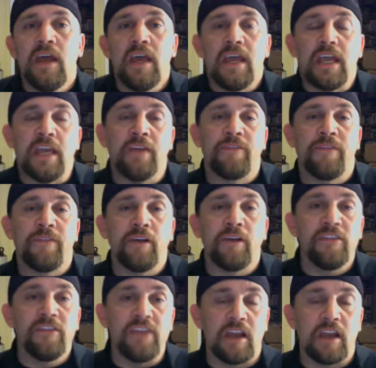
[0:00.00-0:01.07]
If there
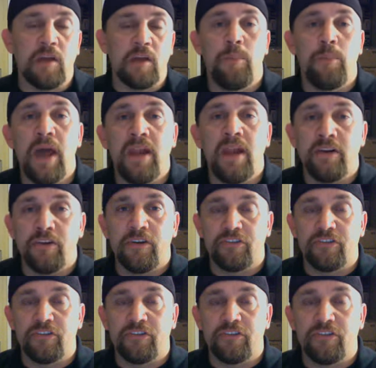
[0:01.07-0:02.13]
is a competitor
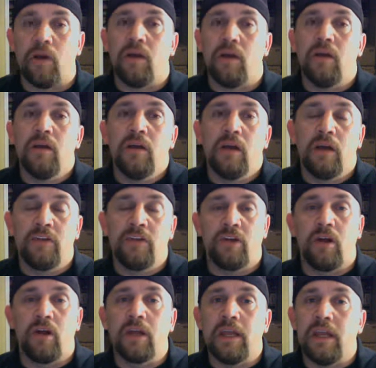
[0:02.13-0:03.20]
store, a
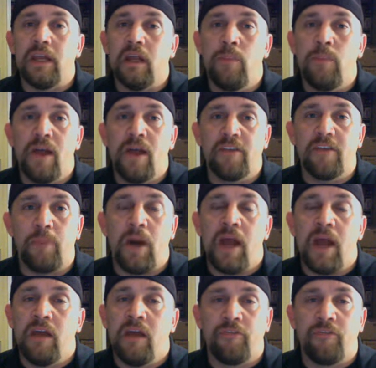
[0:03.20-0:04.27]
Target, a Best
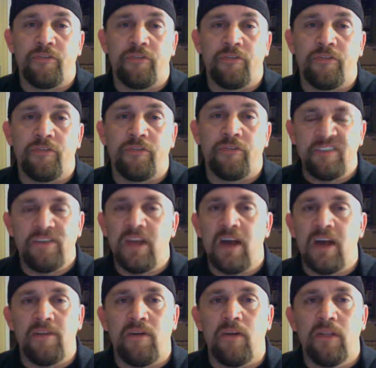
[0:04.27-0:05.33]
Buy, a Fry's, if you
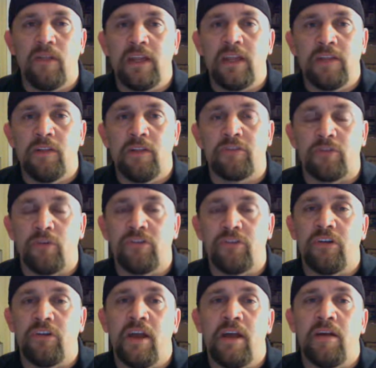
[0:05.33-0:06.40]
have any of those stores in
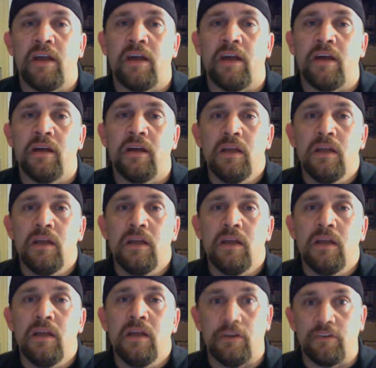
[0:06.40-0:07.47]
your area,
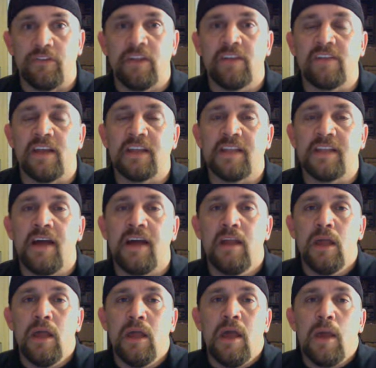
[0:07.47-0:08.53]
Sears, things like
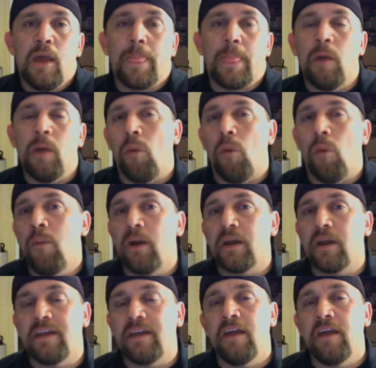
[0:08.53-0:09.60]
that, and
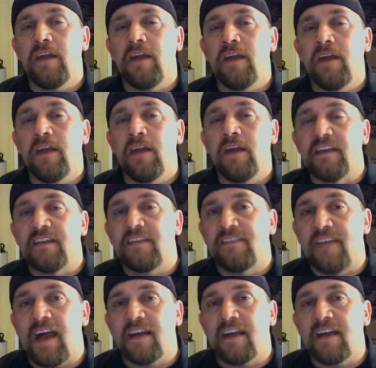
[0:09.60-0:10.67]
Walmart carries the
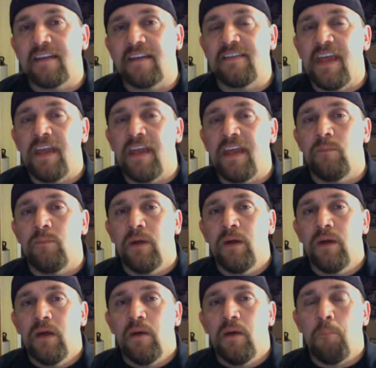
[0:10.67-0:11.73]
exact same
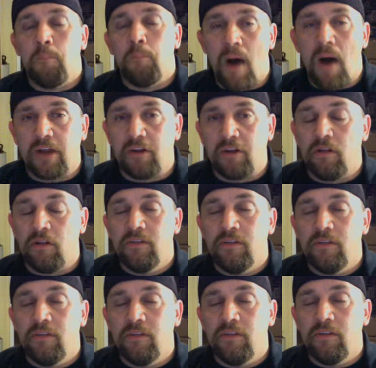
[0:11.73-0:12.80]
model
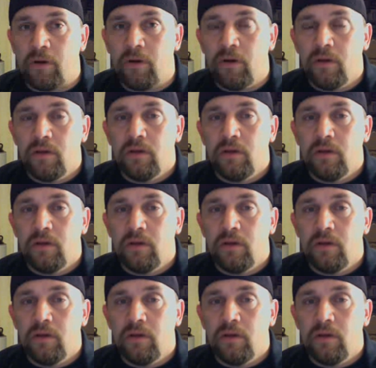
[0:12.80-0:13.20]
number,